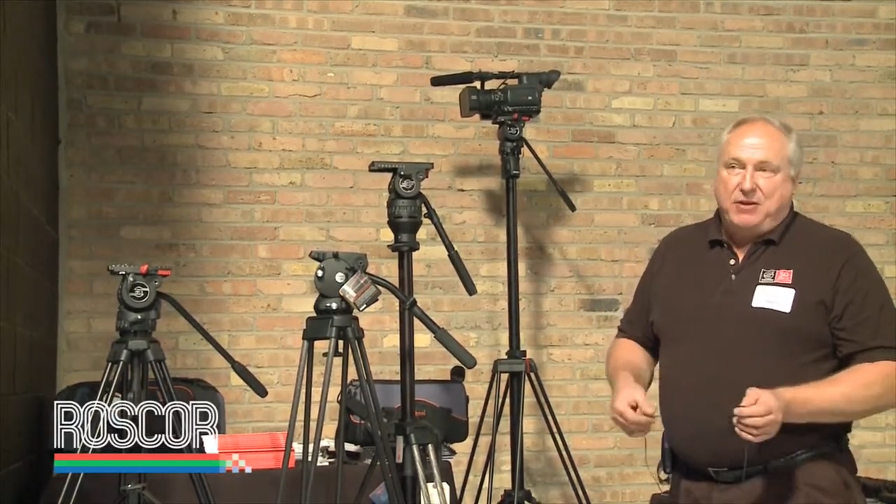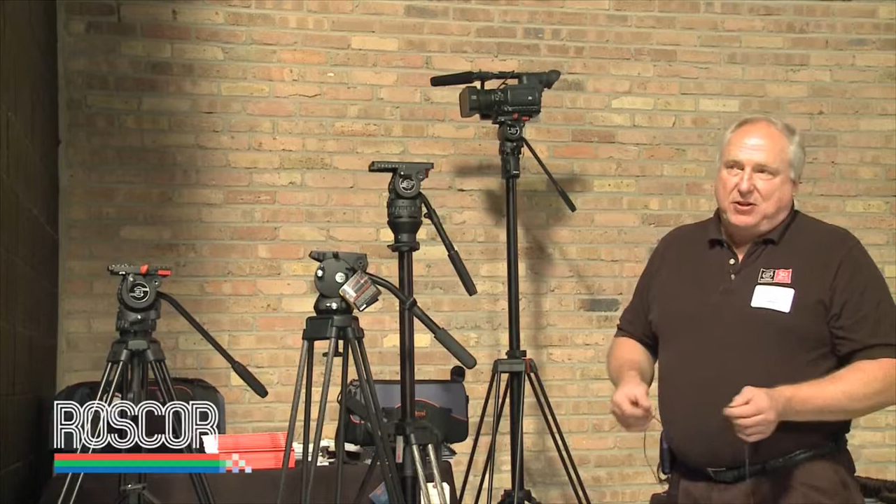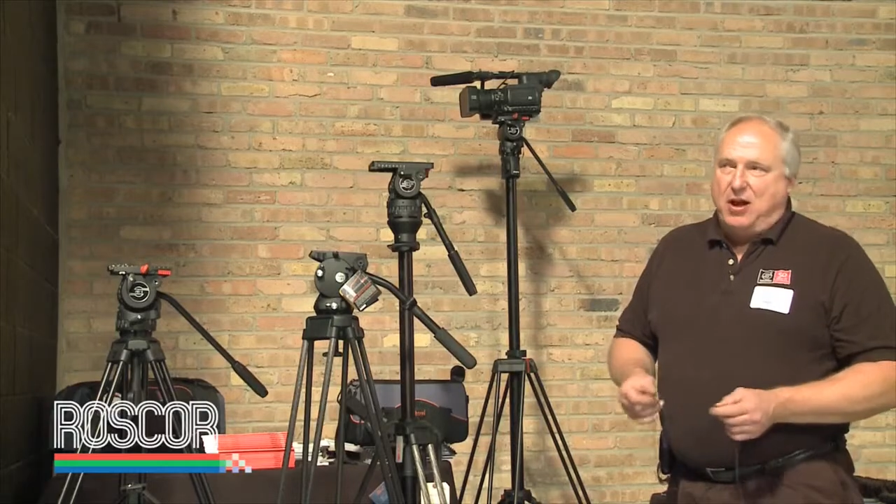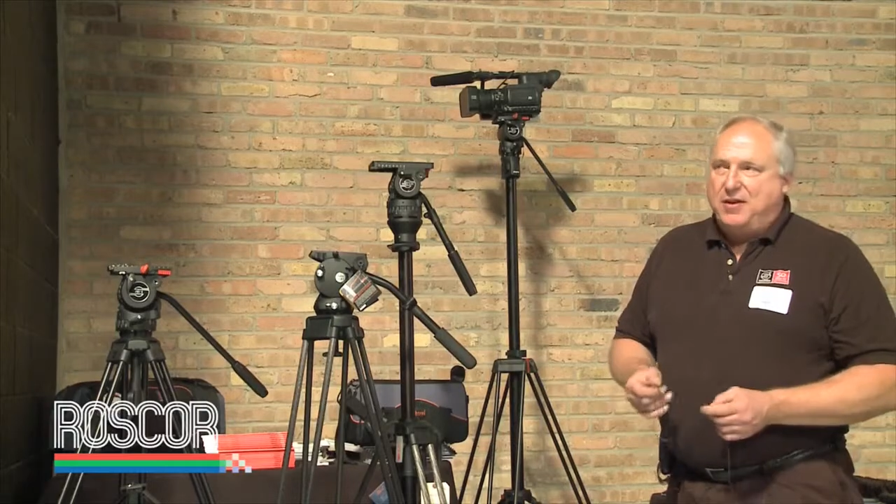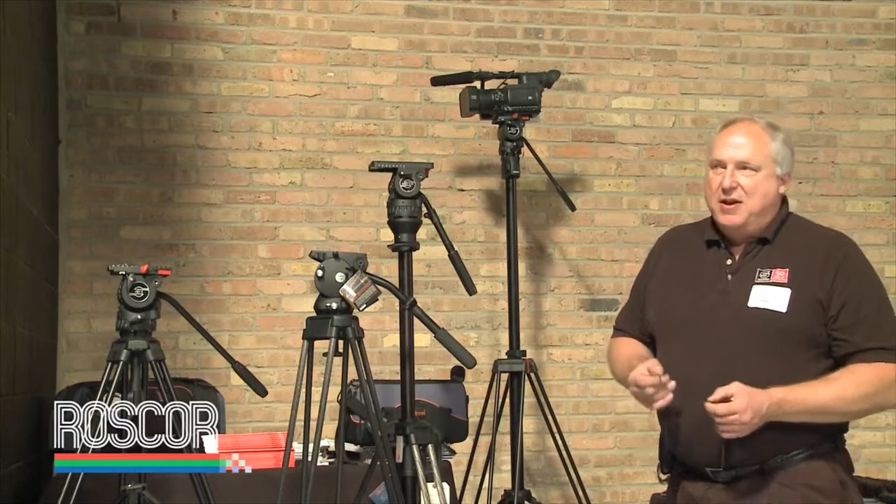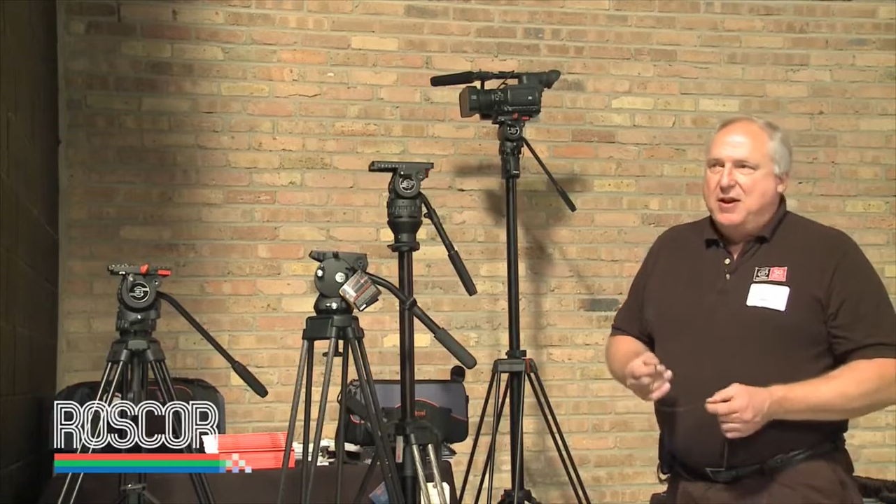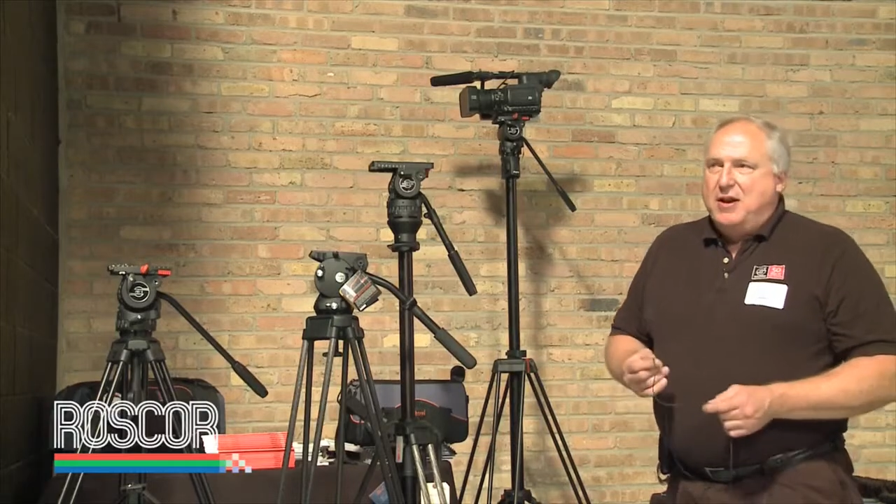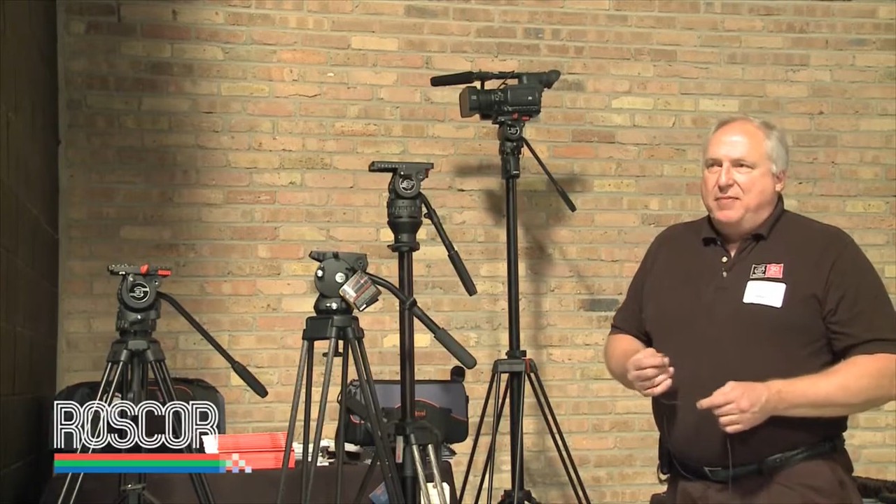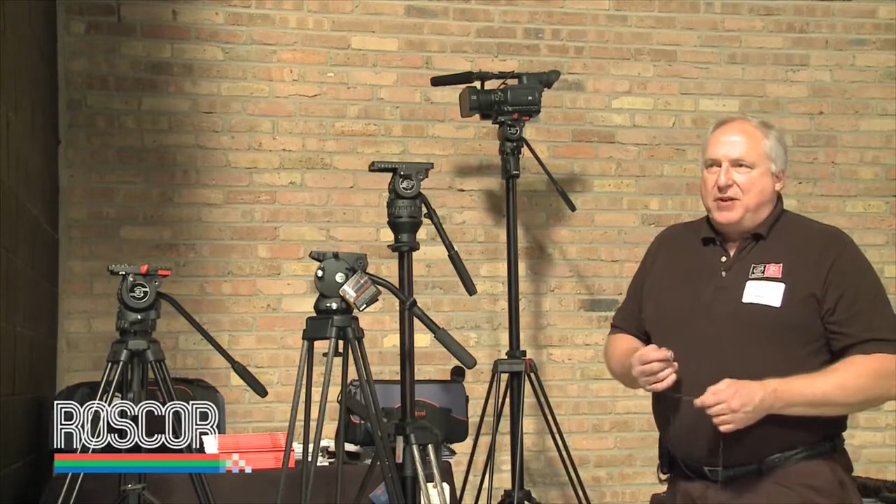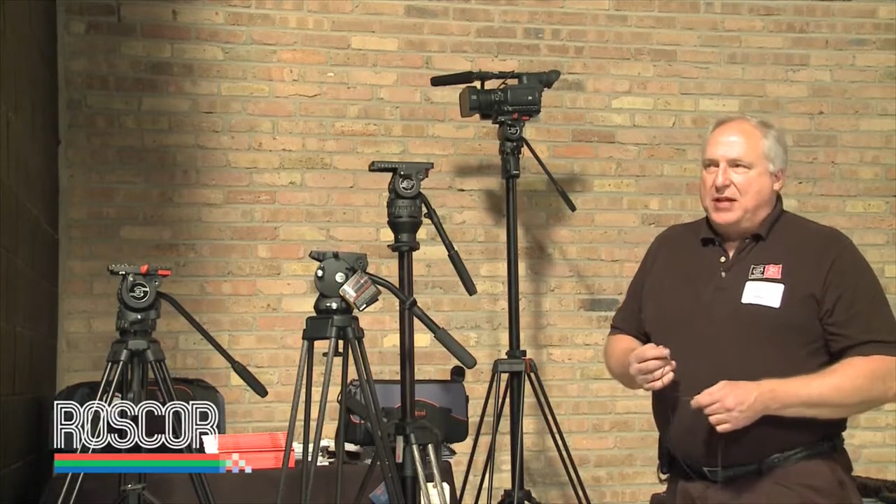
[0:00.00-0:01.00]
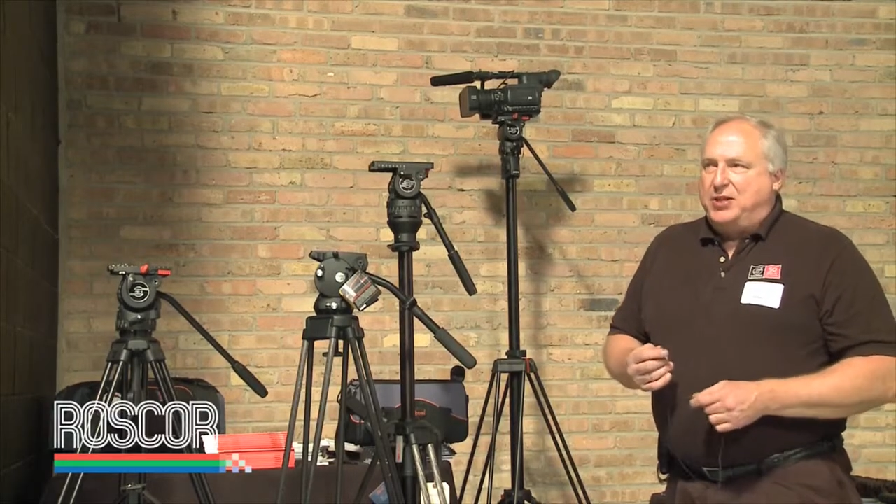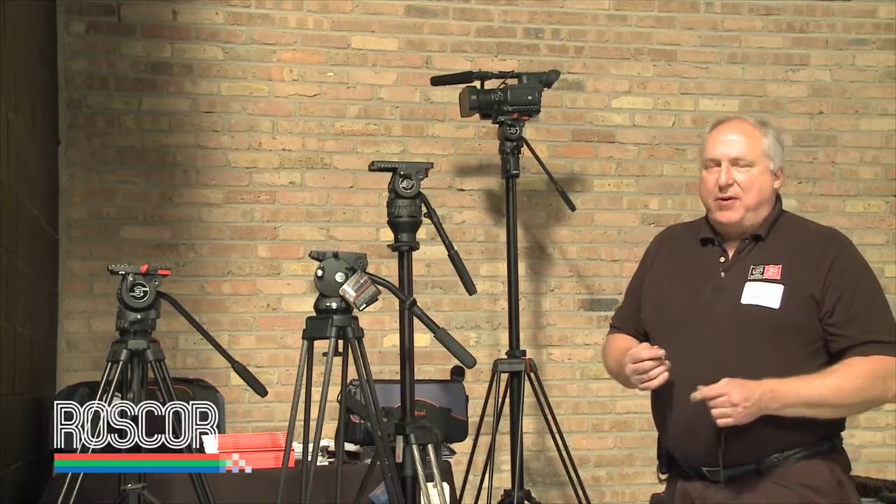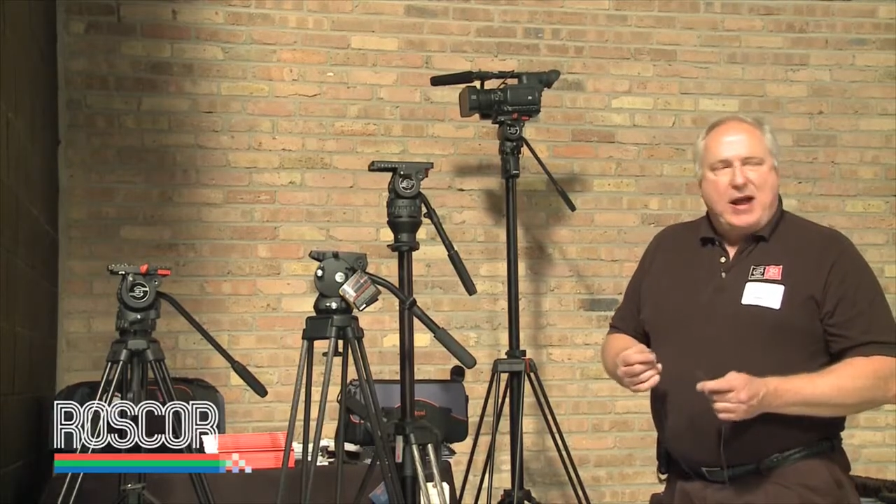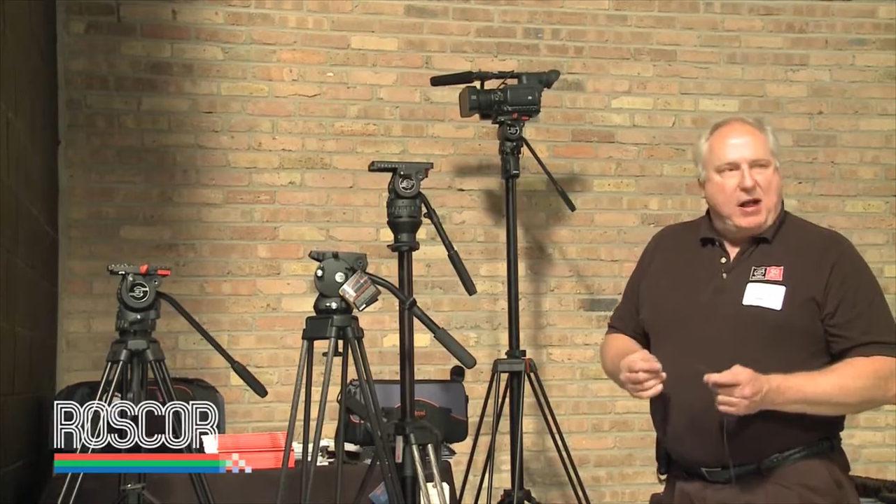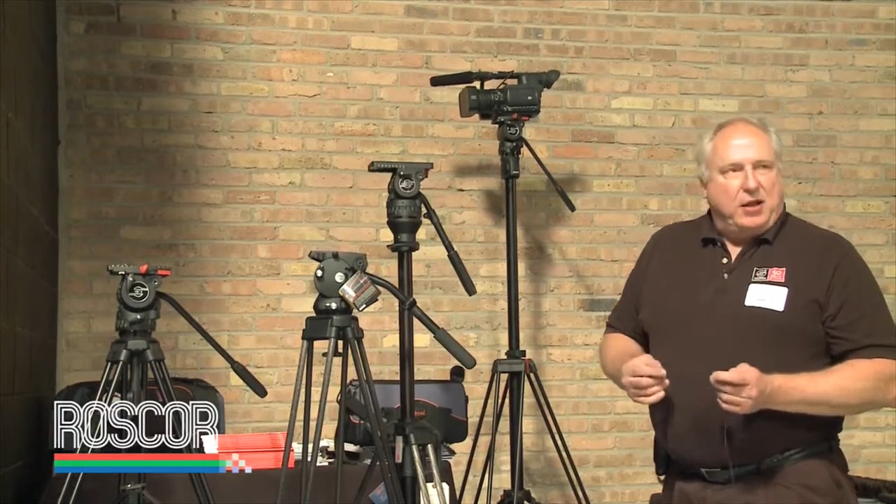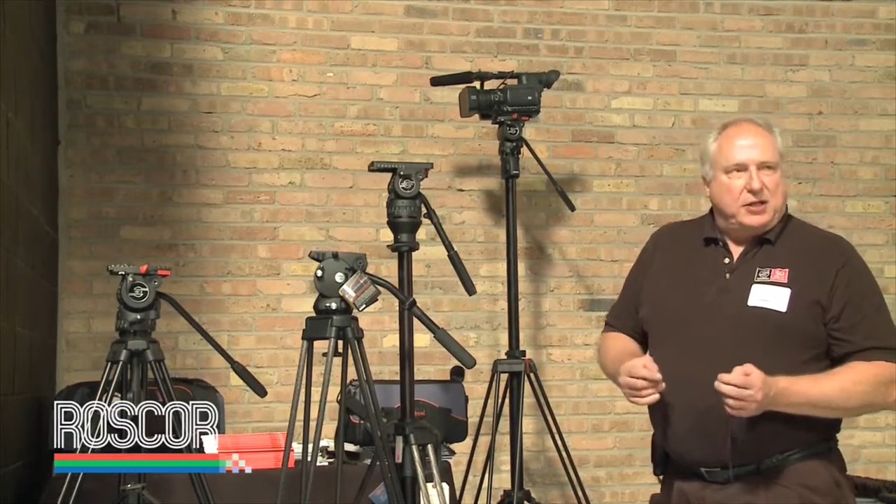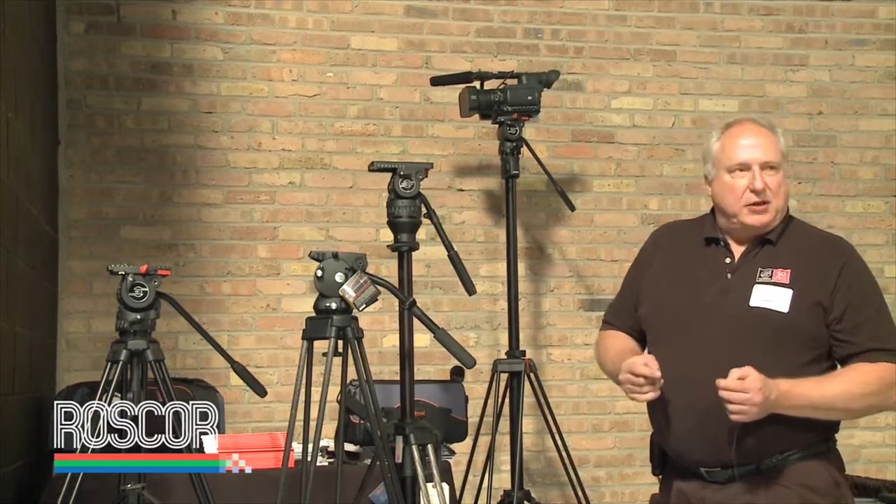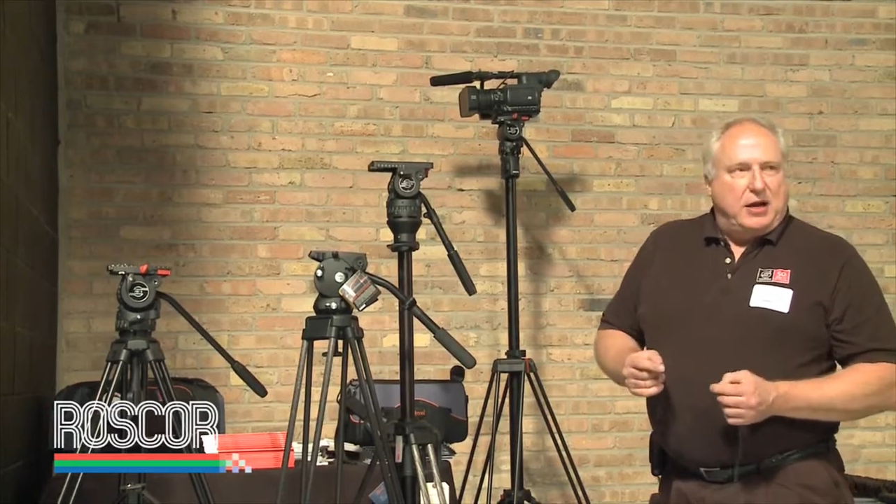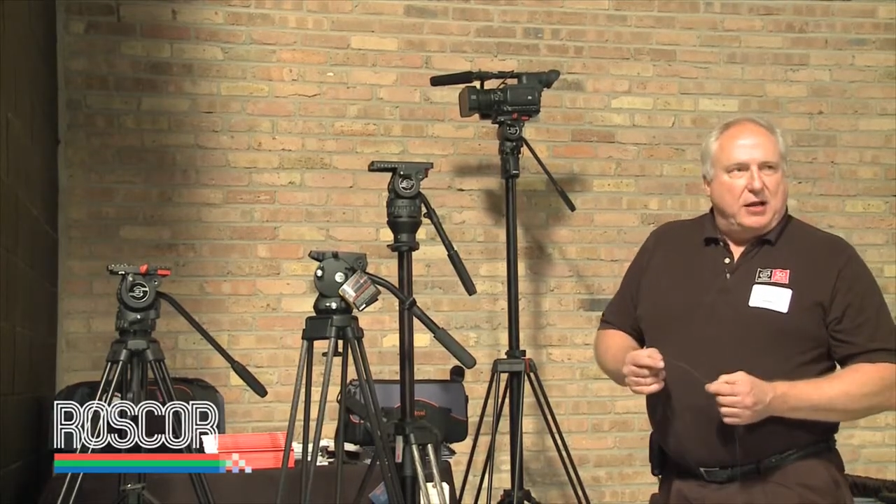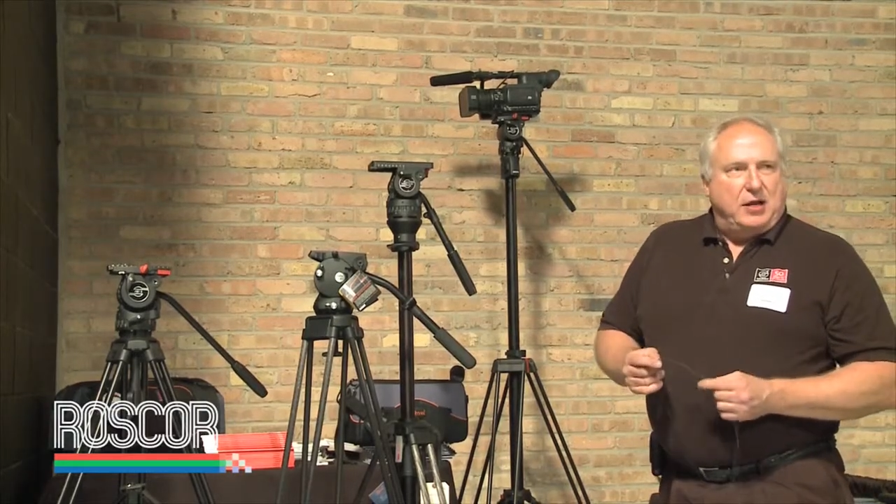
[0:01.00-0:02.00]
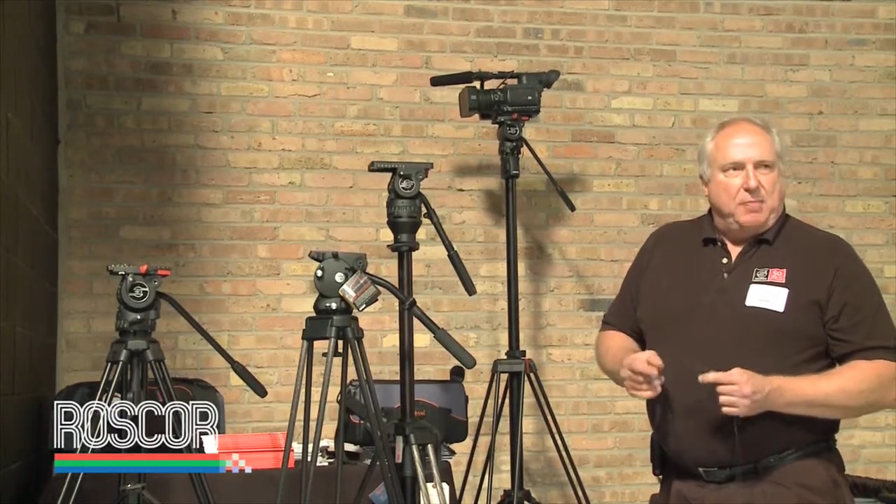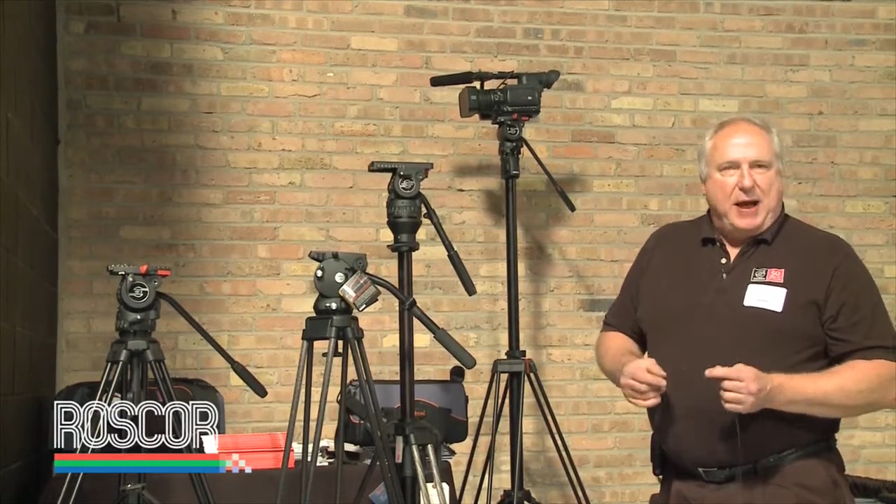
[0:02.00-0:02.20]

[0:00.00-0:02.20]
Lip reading: We thought, considering how little